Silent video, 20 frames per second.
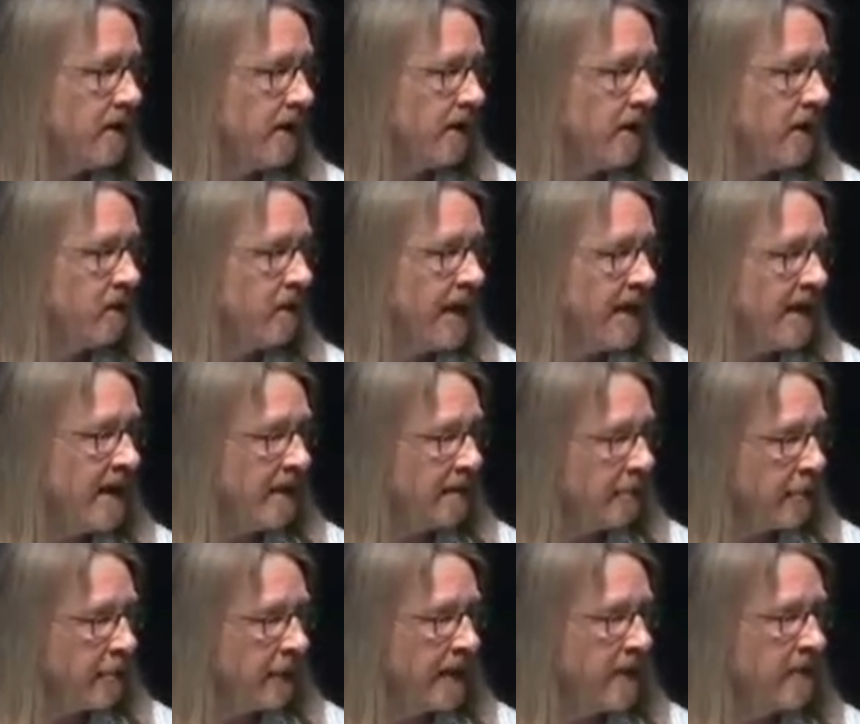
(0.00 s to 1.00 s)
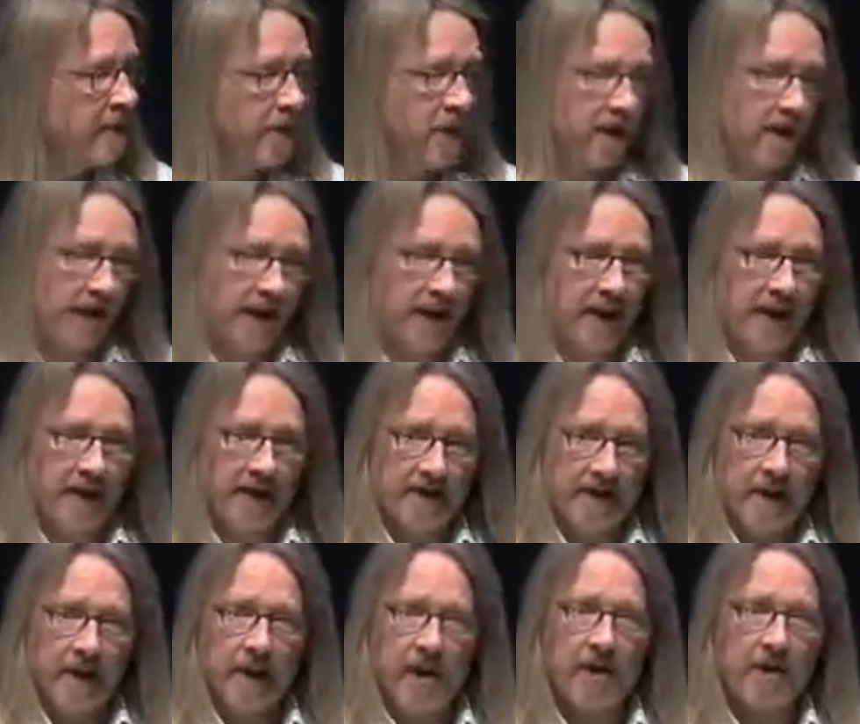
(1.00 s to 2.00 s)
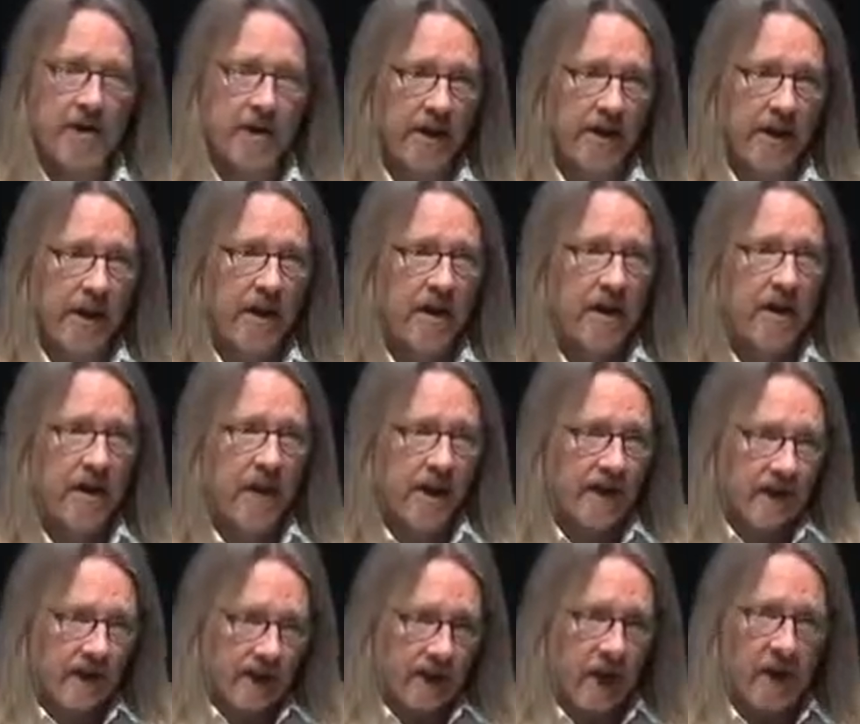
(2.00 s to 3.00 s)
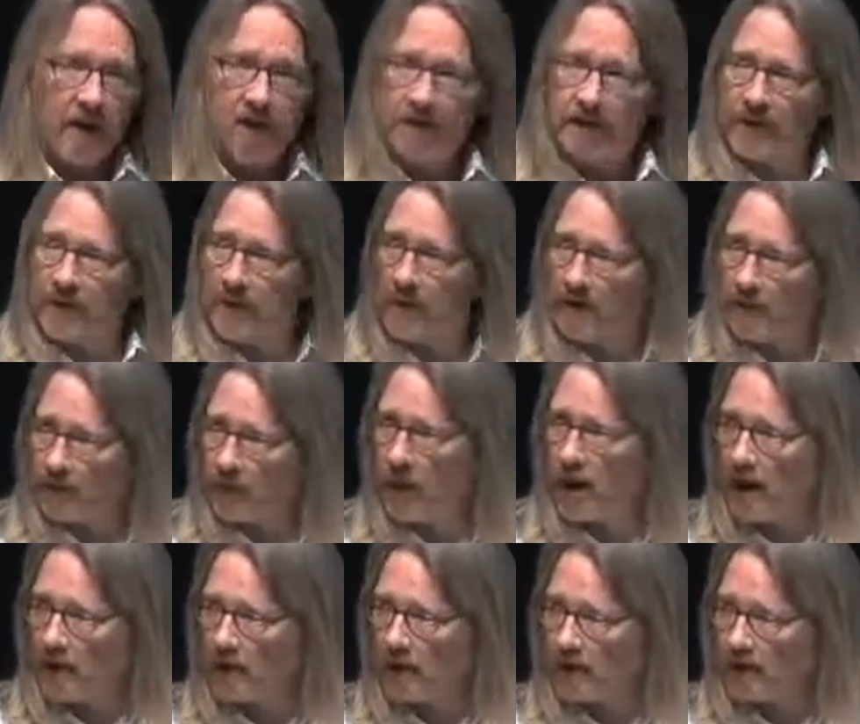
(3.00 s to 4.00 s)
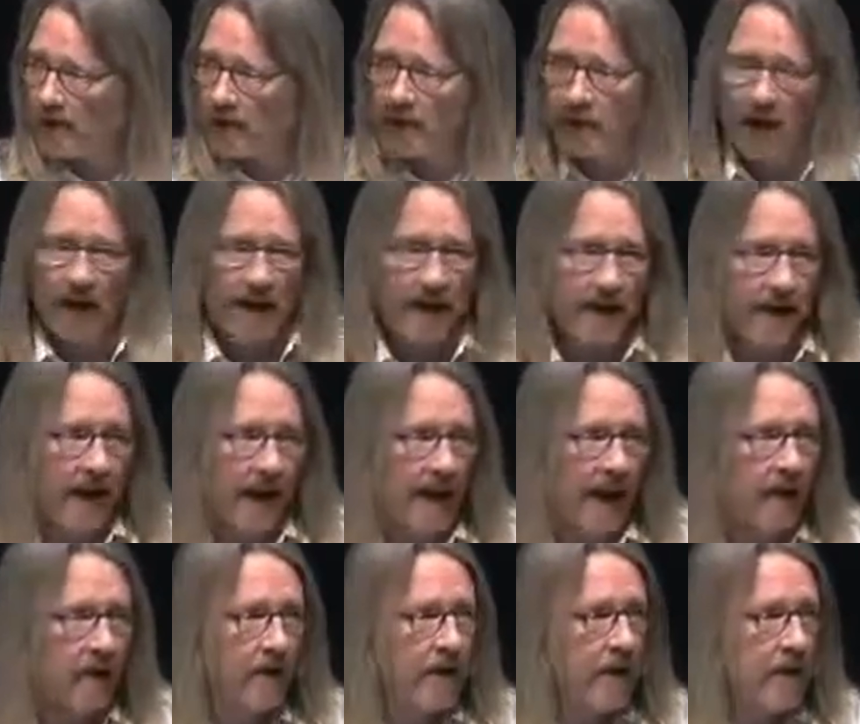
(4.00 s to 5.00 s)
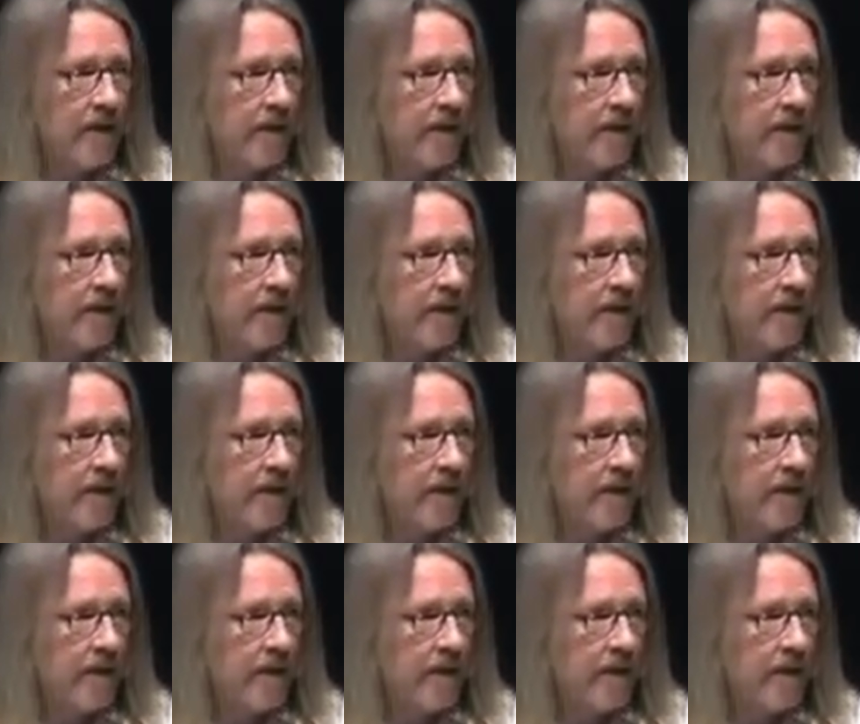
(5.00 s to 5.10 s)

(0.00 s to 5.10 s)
in the way that bridge building is largely a solved problem now.